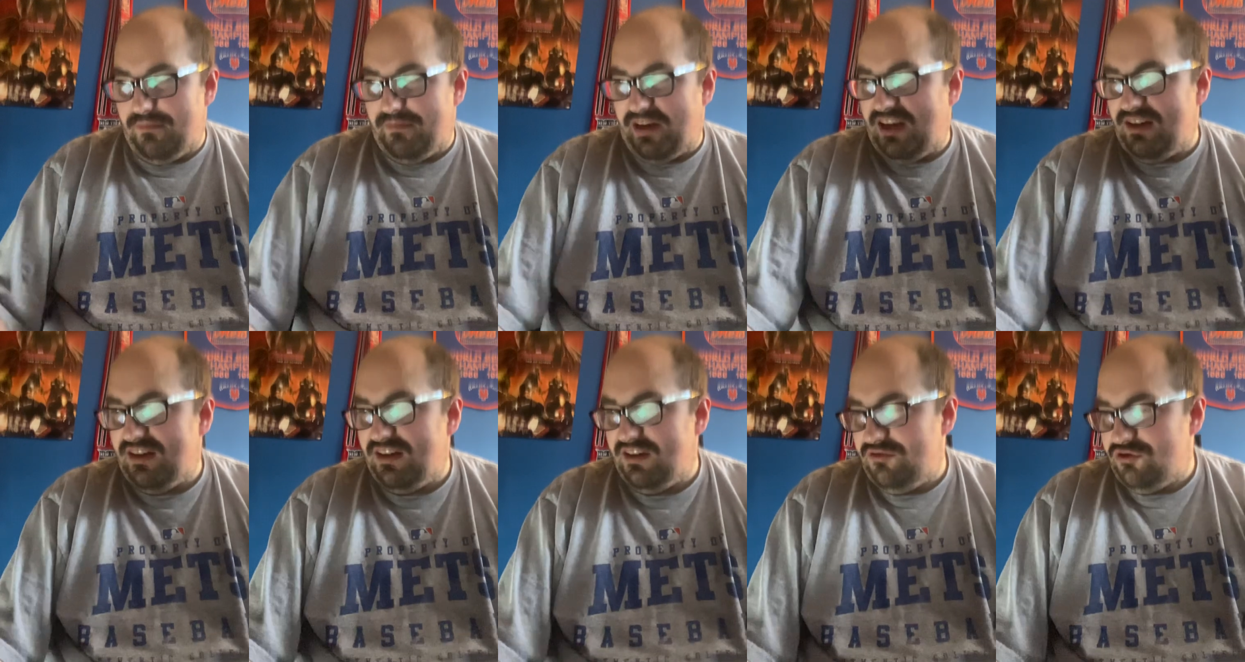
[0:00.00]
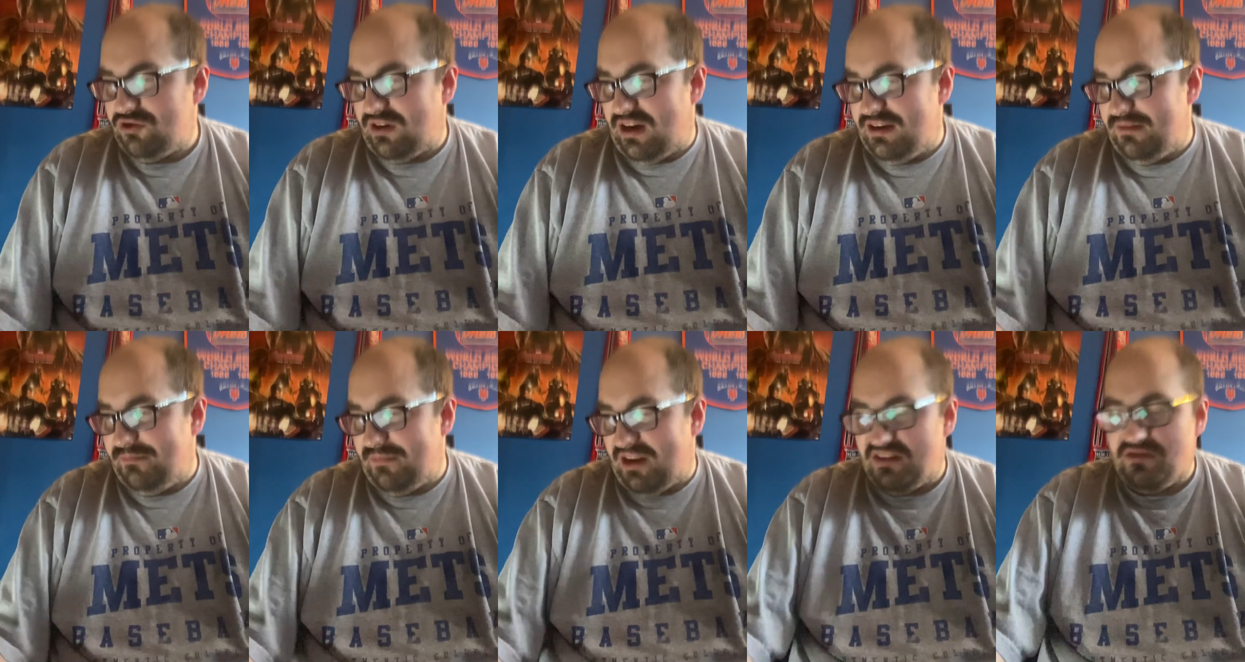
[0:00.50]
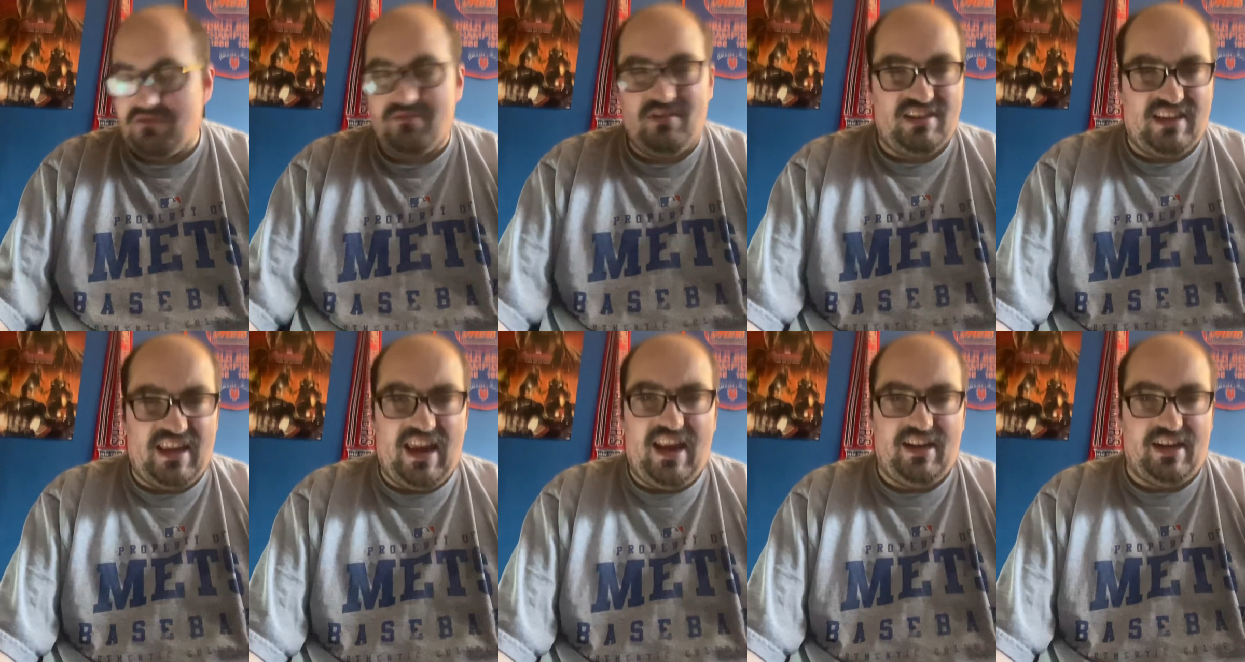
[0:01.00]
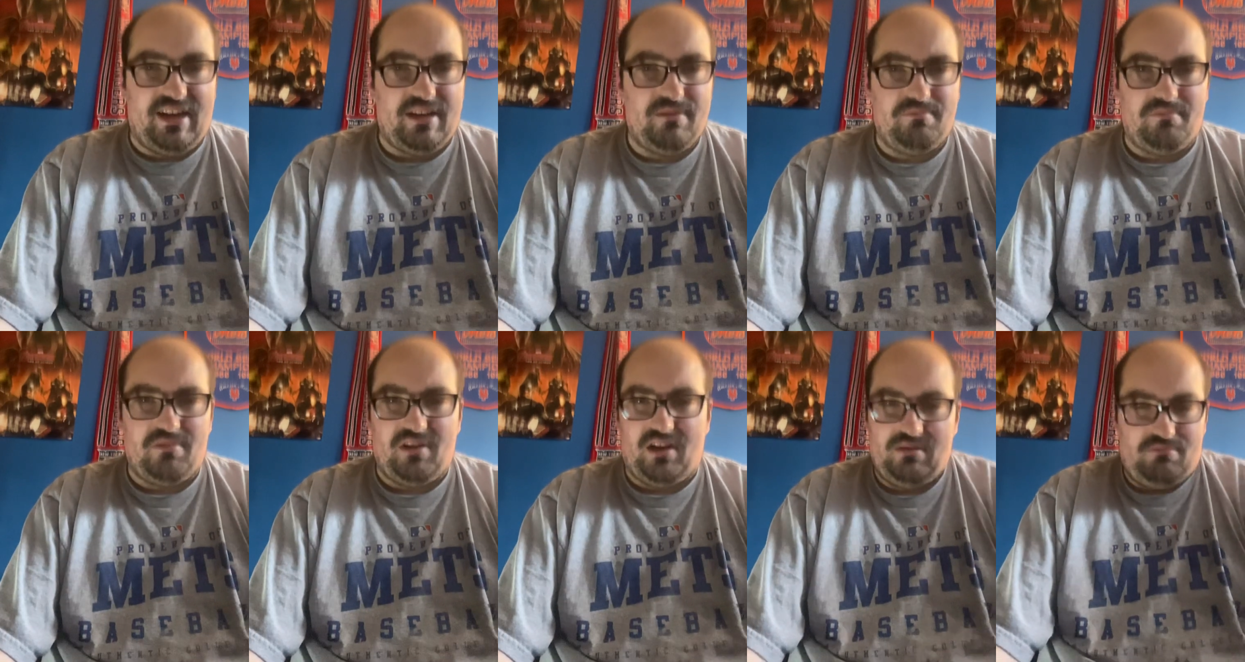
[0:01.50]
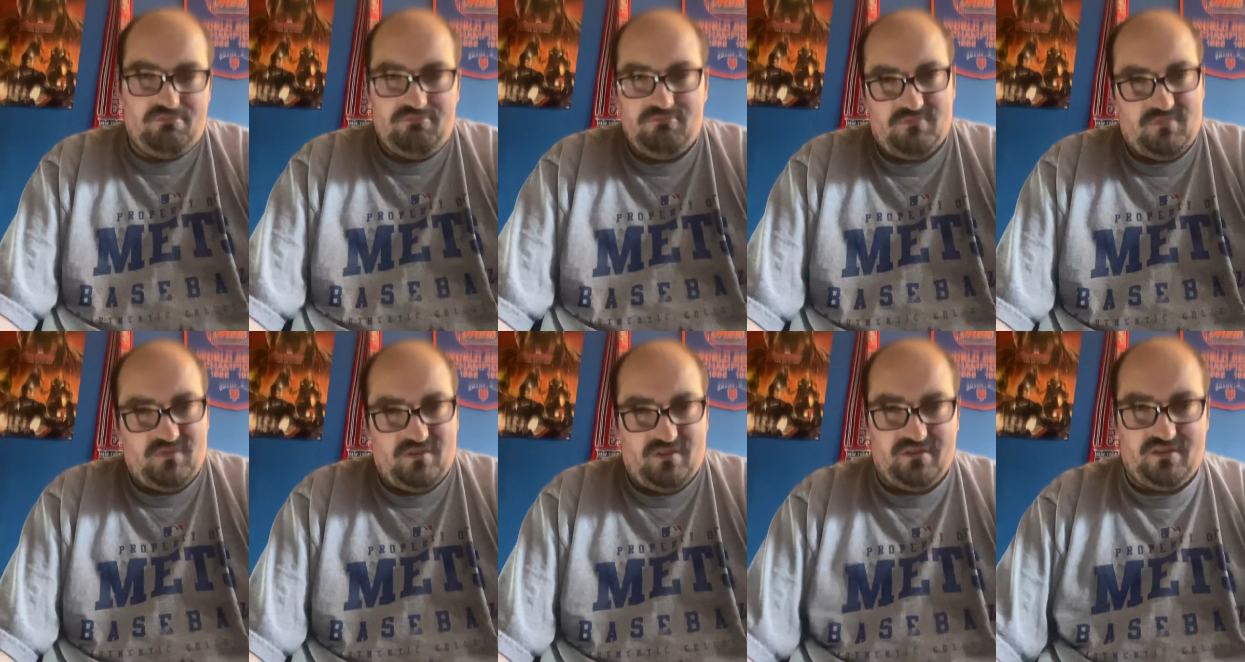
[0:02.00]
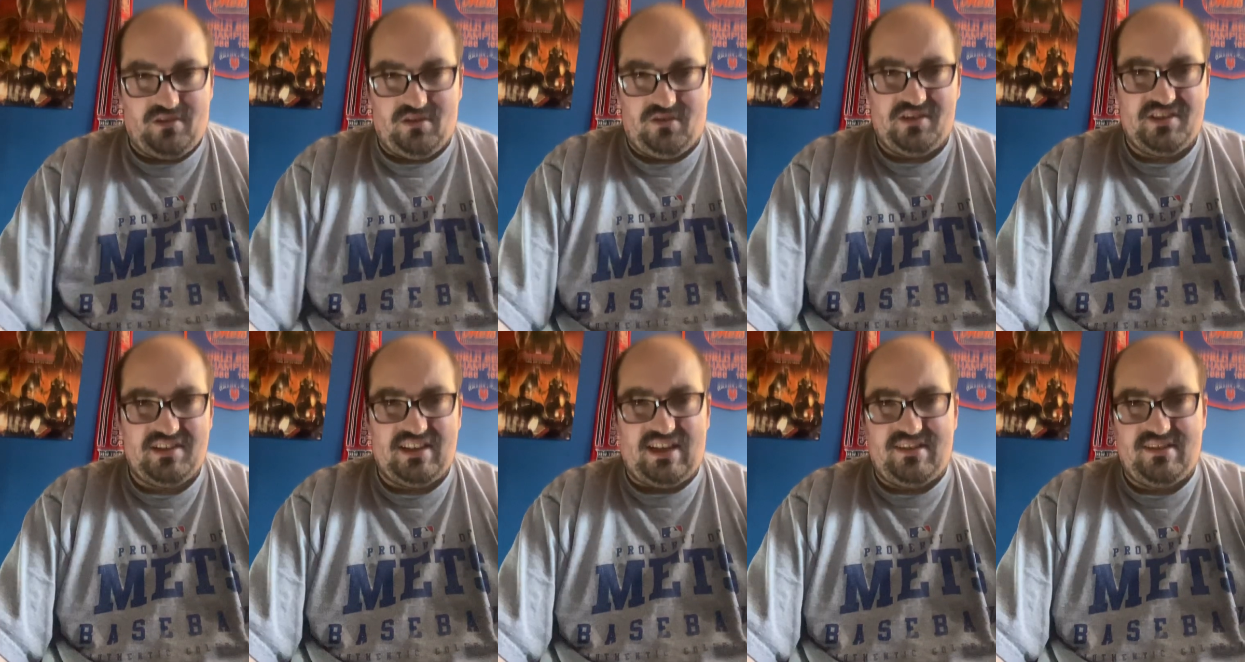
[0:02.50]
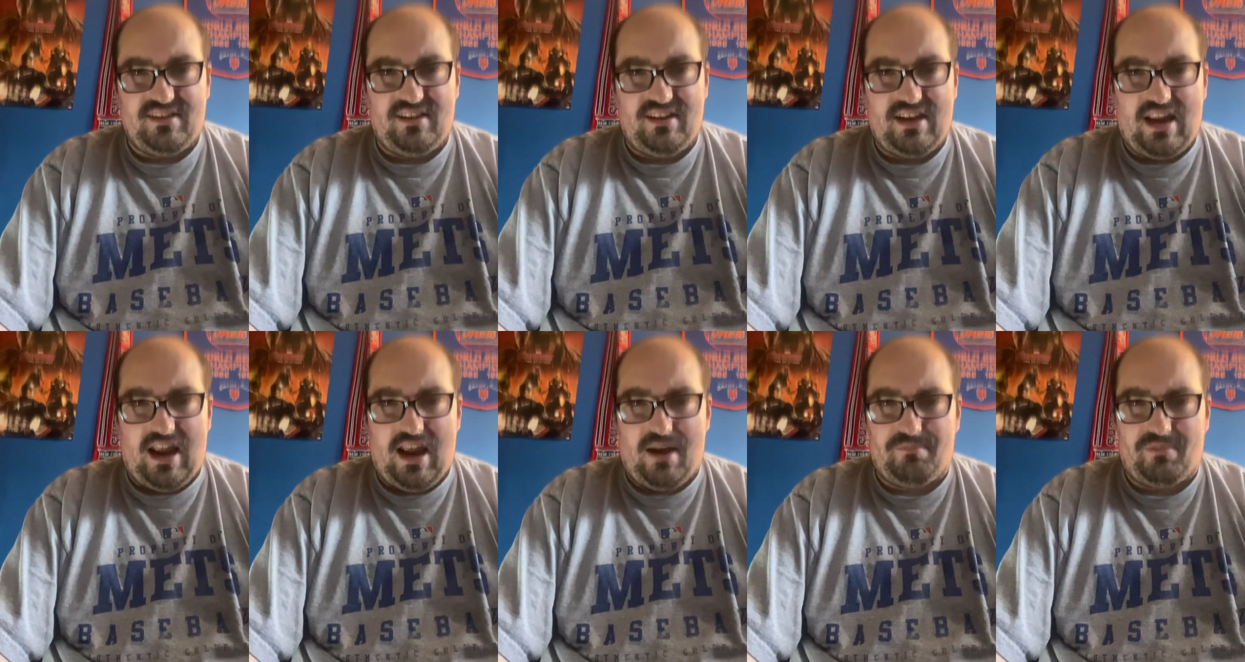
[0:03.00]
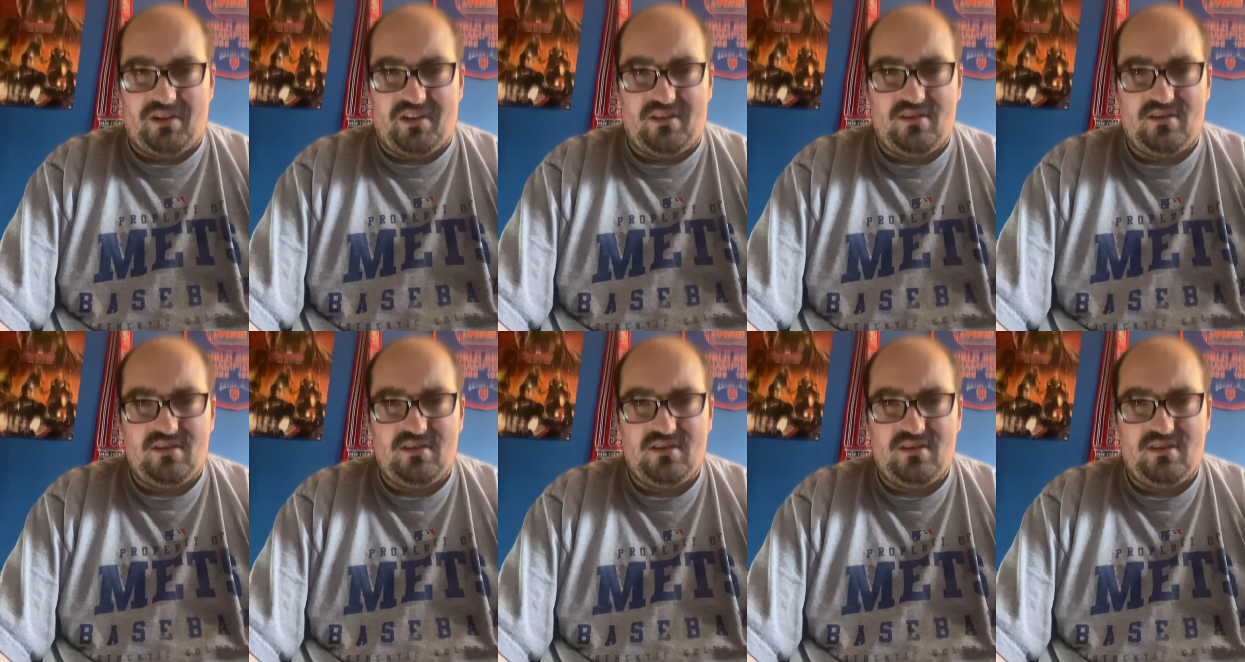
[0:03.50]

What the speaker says: in and try to mess with Kenny. But, of course, that didn't happen.